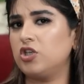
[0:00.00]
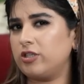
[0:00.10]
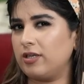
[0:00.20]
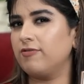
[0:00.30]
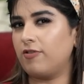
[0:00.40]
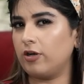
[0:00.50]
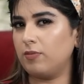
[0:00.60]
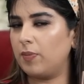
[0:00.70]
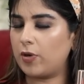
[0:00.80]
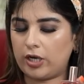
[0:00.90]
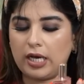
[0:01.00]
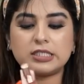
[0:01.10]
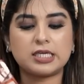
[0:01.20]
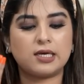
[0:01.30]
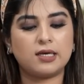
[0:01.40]
not an affordable
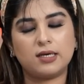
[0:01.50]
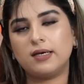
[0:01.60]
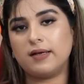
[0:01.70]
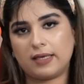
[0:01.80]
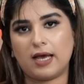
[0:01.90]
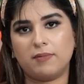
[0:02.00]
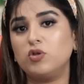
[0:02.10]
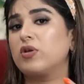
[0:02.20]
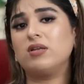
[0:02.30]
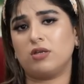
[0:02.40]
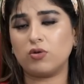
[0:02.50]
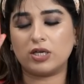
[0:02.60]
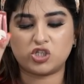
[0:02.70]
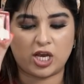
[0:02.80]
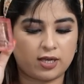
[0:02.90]
product yeah you
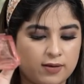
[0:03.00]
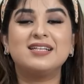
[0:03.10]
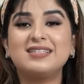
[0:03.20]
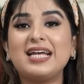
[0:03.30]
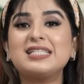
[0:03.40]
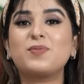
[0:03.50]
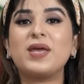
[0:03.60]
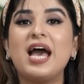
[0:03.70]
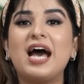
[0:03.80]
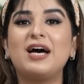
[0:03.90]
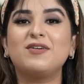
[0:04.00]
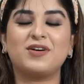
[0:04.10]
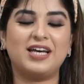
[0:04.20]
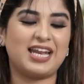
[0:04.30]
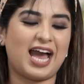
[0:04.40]
can check next we have
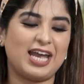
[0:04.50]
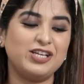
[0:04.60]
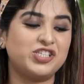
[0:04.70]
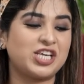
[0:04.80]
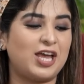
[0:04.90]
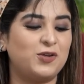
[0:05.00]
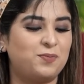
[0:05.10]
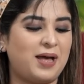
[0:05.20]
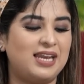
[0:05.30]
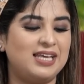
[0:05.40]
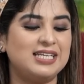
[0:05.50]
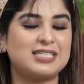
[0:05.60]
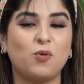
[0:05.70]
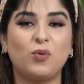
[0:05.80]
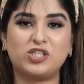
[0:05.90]
an eyeshadow
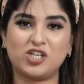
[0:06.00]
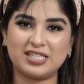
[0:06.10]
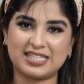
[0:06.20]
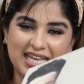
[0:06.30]
palette which is